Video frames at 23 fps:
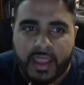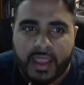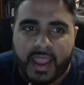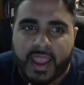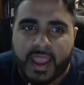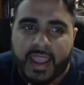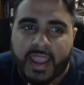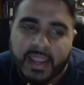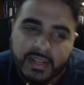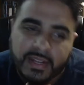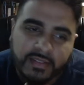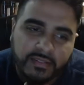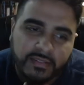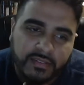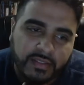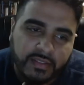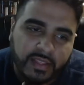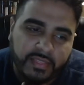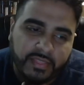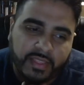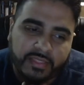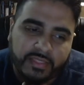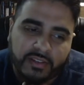and
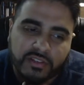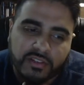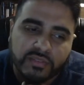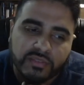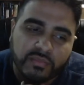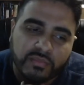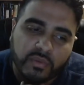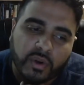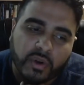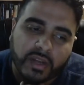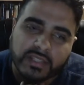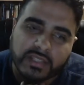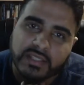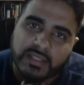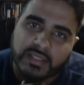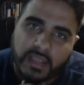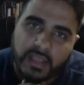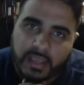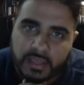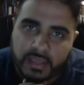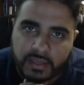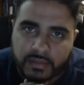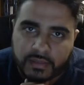that there's more at
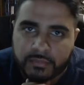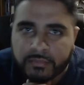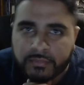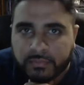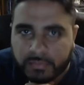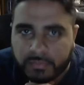stake.